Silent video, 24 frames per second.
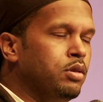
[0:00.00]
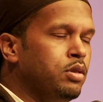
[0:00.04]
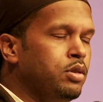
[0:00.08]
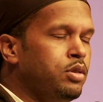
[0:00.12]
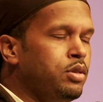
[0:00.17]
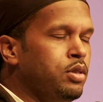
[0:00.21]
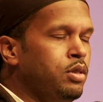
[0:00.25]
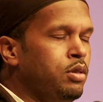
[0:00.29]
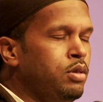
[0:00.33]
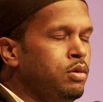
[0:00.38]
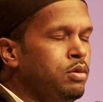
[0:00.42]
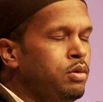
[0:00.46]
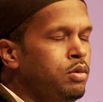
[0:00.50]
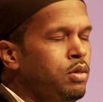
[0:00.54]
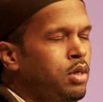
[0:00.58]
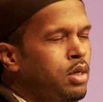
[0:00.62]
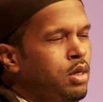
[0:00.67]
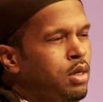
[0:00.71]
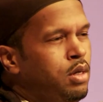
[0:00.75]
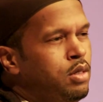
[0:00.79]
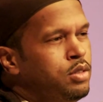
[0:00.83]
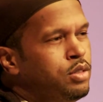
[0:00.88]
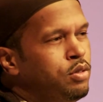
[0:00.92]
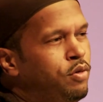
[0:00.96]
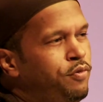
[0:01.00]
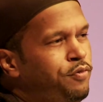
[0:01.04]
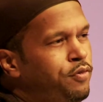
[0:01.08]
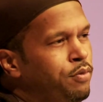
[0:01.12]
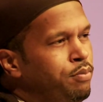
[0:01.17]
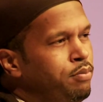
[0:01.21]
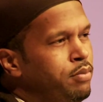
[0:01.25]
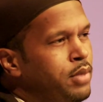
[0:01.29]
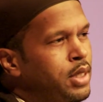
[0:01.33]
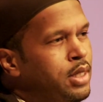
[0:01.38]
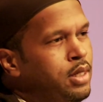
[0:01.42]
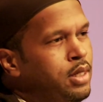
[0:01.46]
So for
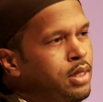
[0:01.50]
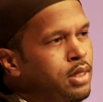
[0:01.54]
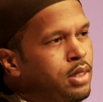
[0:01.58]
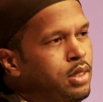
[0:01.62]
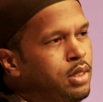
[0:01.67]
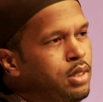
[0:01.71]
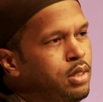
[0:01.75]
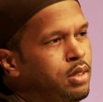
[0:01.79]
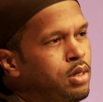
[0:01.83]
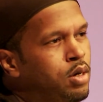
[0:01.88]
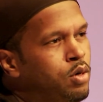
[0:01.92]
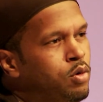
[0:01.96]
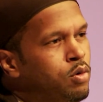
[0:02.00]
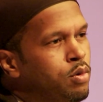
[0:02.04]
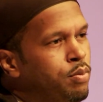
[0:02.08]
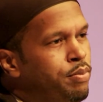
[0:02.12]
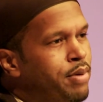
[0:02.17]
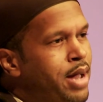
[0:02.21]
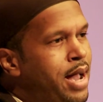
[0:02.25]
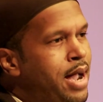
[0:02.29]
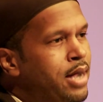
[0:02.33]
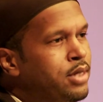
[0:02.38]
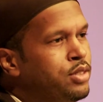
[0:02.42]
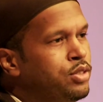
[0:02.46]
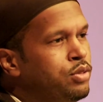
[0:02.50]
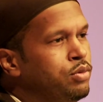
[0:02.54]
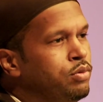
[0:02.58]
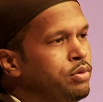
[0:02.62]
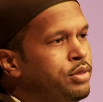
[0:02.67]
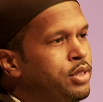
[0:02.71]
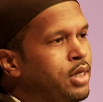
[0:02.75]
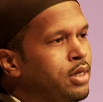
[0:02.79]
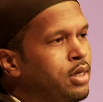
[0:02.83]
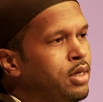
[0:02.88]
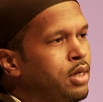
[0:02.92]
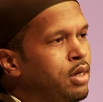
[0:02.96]
me, going back to
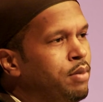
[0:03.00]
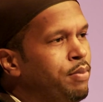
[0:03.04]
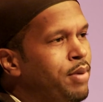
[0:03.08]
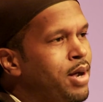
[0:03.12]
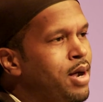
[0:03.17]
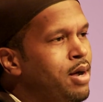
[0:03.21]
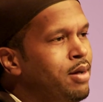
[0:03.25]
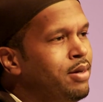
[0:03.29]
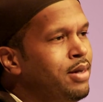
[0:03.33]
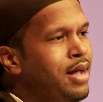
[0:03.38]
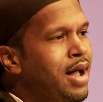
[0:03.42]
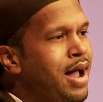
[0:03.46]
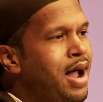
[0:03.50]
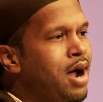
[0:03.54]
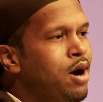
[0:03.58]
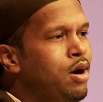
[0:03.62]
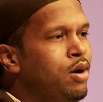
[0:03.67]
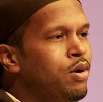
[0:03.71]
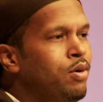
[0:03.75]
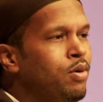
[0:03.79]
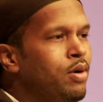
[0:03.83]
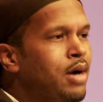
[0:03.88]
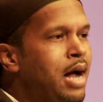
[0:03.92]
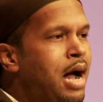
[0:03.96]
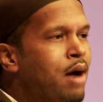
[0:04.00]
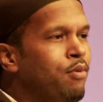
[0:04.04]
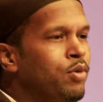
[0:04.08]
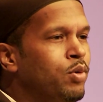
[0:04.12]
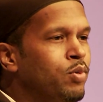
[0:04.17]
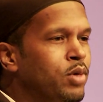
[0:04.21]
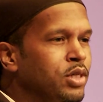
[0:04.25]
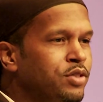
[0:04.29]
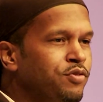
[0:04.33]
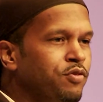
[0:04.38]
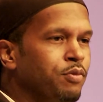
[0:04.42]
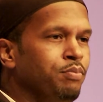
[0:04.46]
thinking about how it
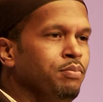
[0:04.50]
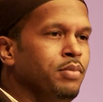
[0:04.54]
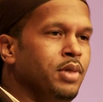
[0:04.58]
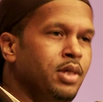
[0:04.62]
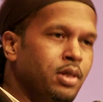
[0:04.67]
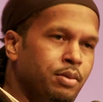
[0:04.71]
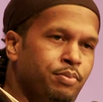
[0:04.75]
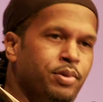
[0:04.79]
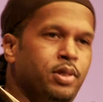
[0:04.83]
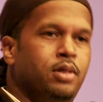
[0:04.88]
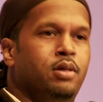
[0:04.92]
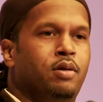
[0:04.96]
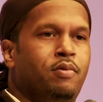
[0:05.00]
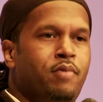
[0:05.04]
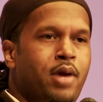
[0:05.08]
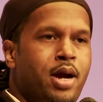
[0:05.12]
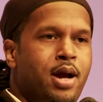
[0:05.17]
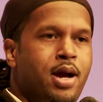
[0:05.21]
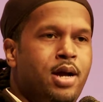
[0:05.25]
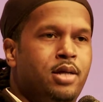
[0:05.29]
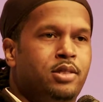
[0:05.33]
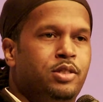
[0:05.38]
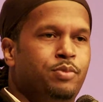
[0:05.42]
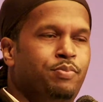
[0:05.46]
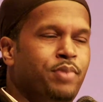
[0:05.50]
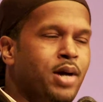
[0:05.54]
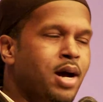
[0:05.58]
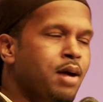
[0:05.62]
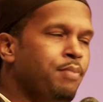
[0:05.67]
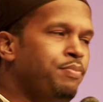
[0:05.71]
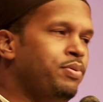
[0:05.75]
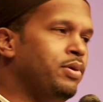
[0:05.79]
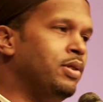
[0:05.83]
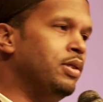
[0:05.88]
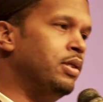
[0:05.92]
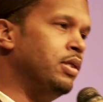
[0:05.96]
was for me to be harassed by
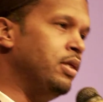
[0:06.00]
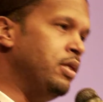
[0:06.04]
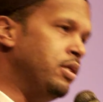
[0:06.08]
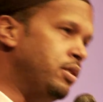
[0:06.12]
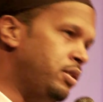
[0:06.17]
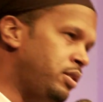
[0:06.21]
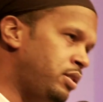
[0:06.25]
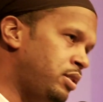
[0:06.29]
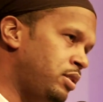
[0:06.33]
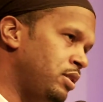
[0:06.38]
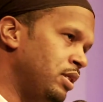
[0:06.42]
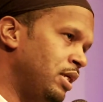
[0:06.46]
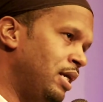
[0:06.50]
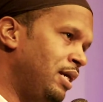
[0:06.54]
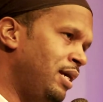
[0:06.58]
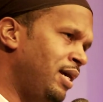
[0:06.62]
police,